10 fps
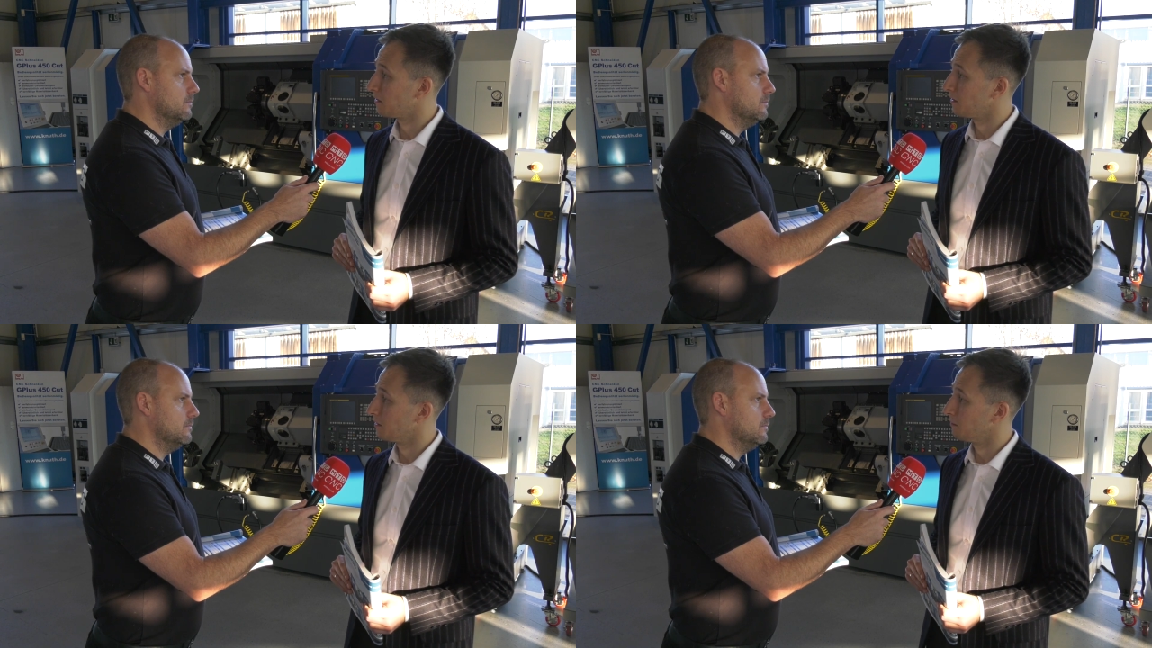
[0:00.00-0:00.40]

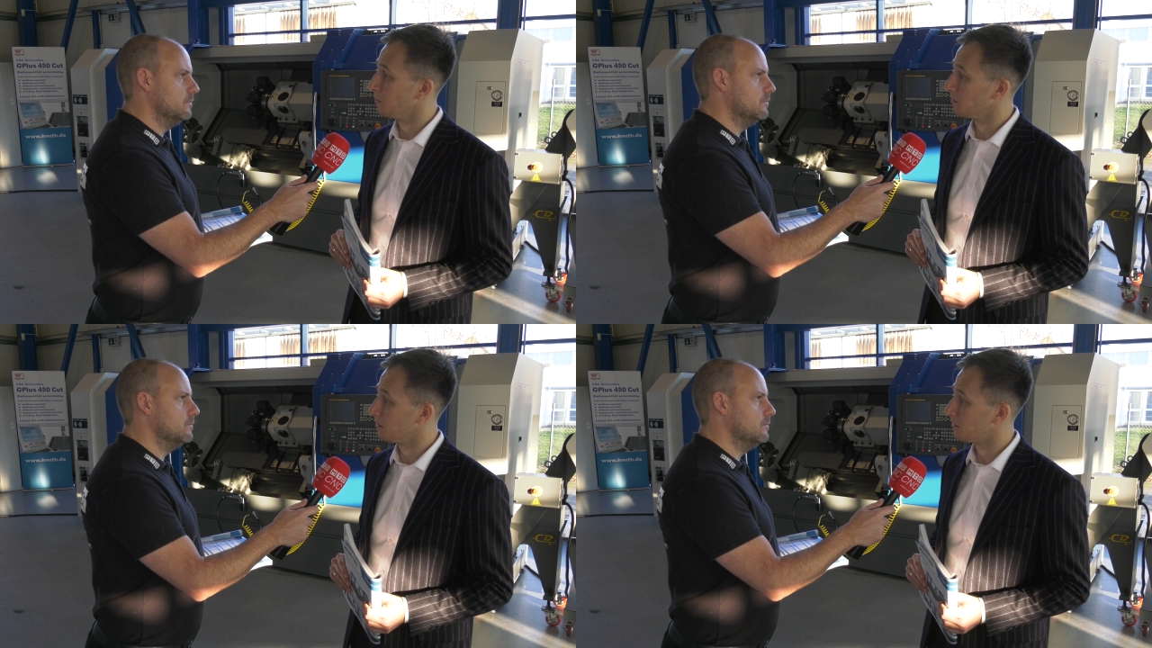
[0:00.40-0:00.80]
Speaker 1: uh,
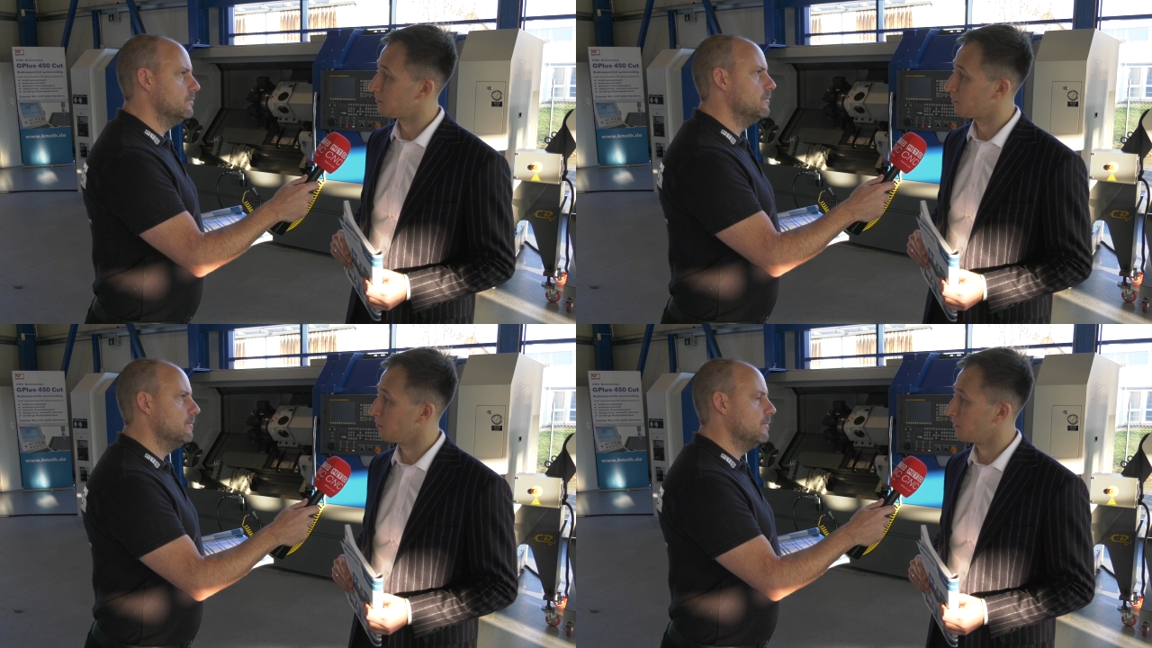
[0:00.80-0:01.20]
models
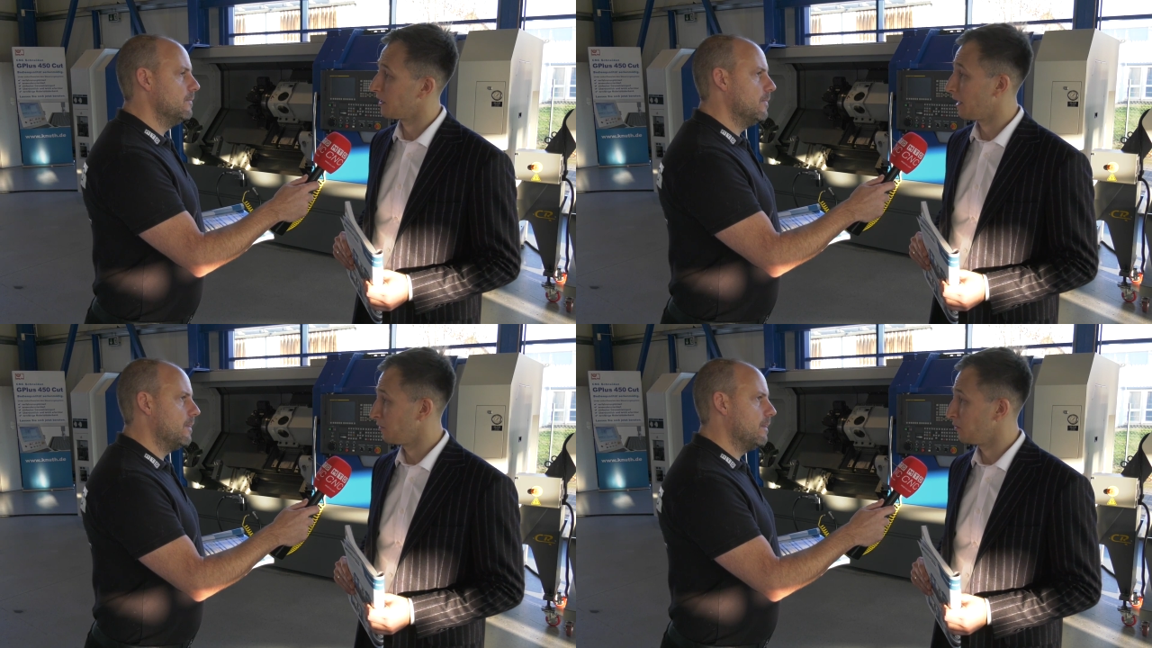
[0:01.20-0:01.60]
from the
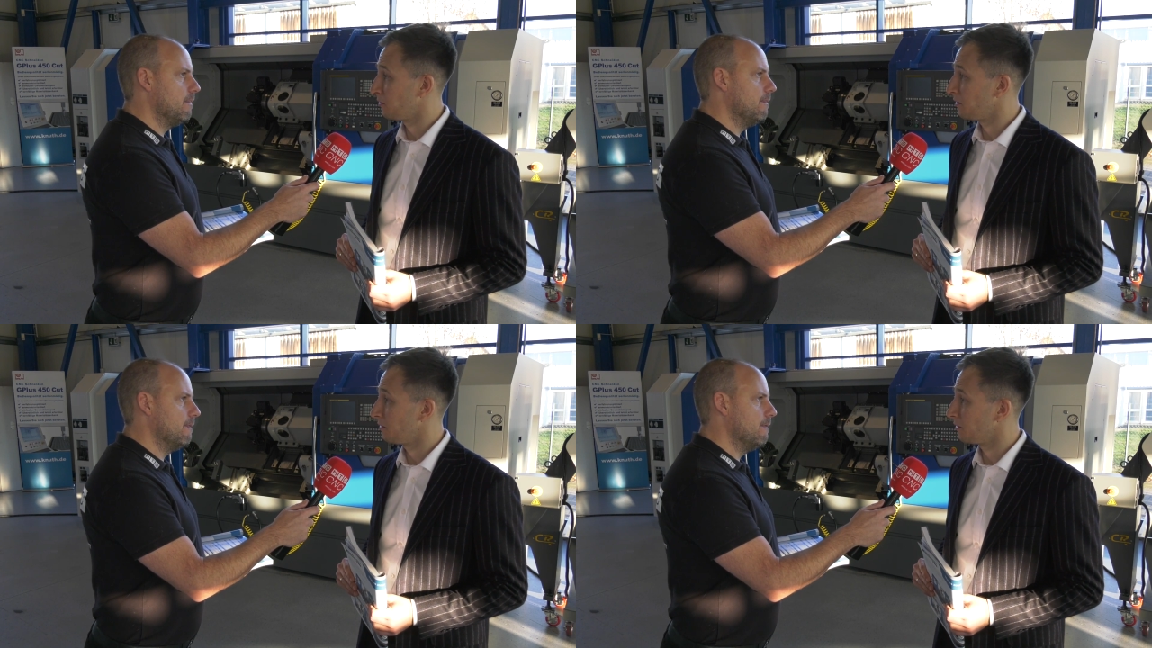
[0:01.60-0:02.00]

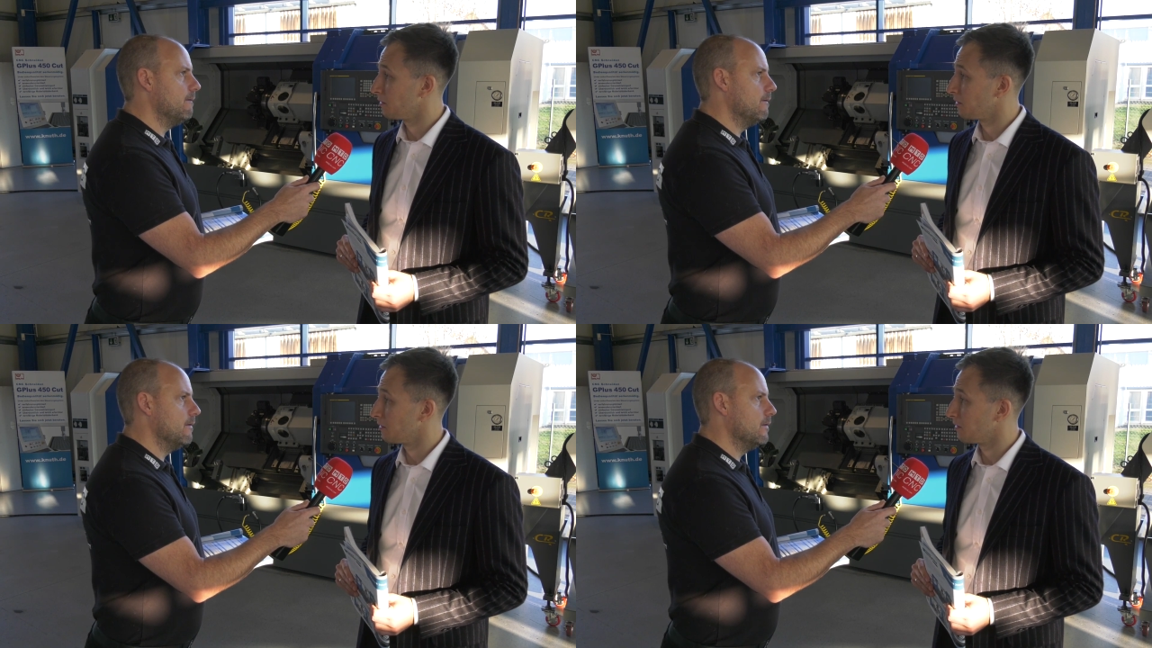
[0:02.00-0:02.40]
heavy-duty
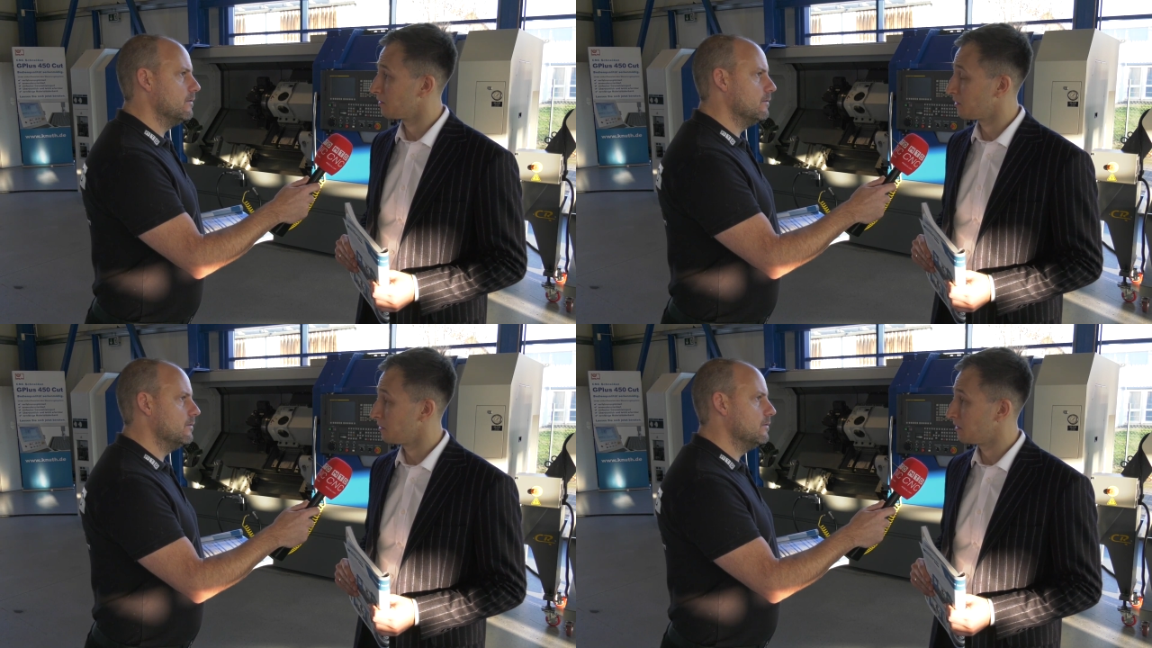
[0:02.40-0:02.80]
uh,
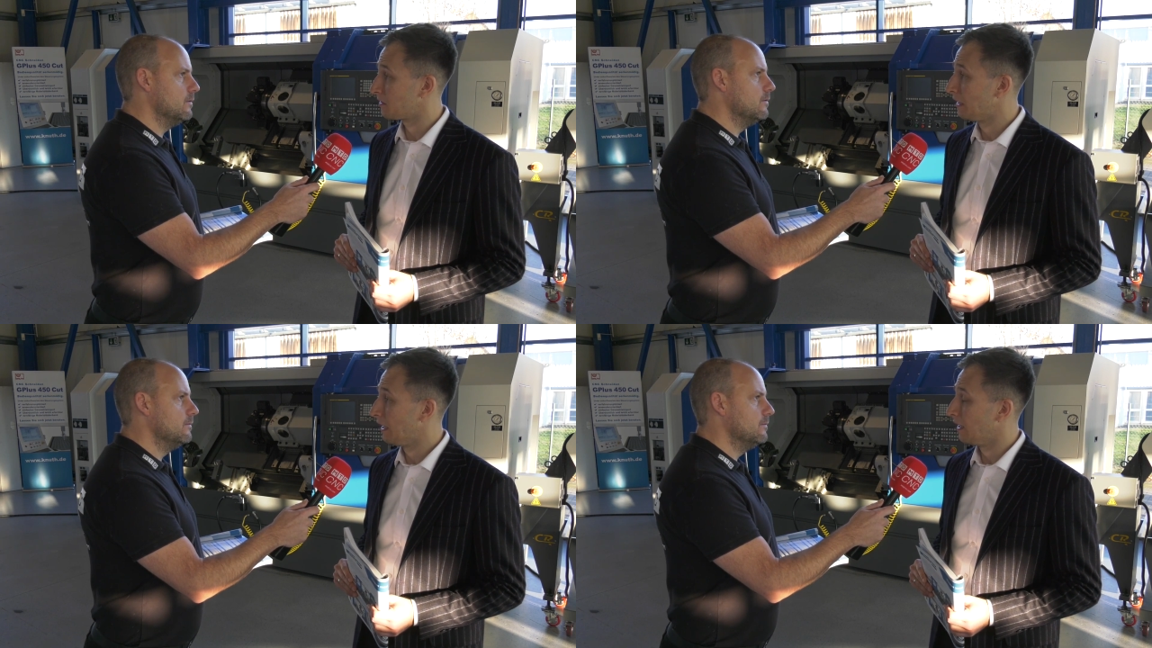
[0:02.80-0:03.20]
series,